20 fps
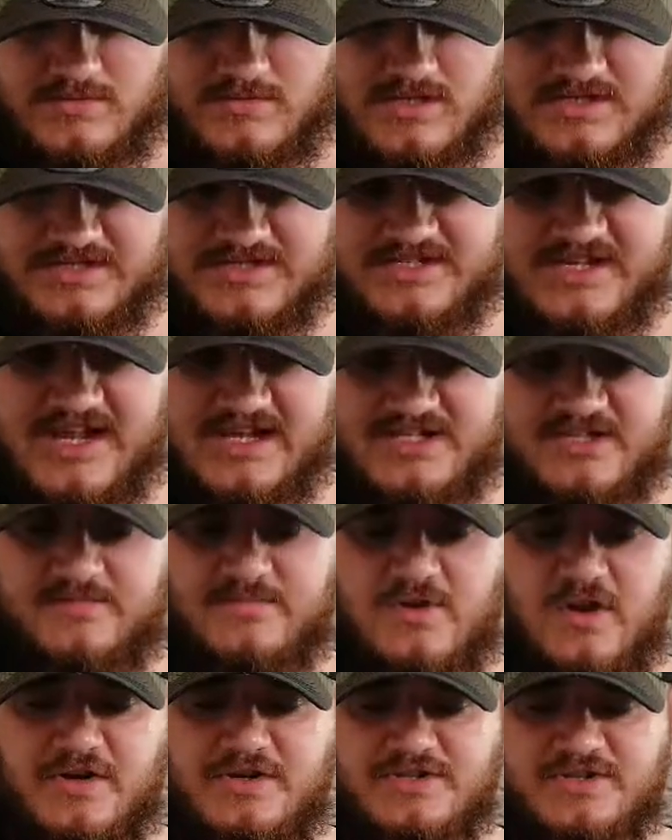as I say, it's some
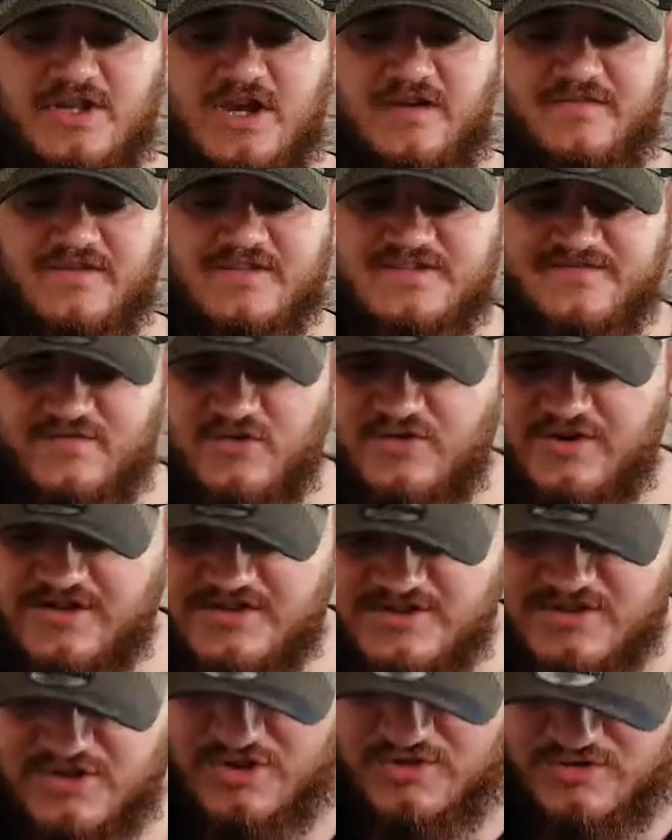nice stuff. It's for
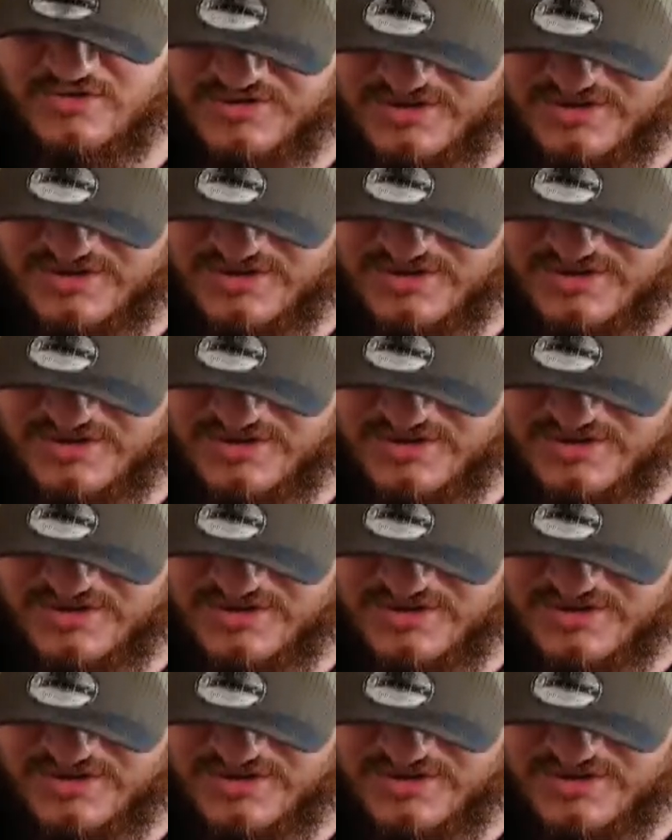external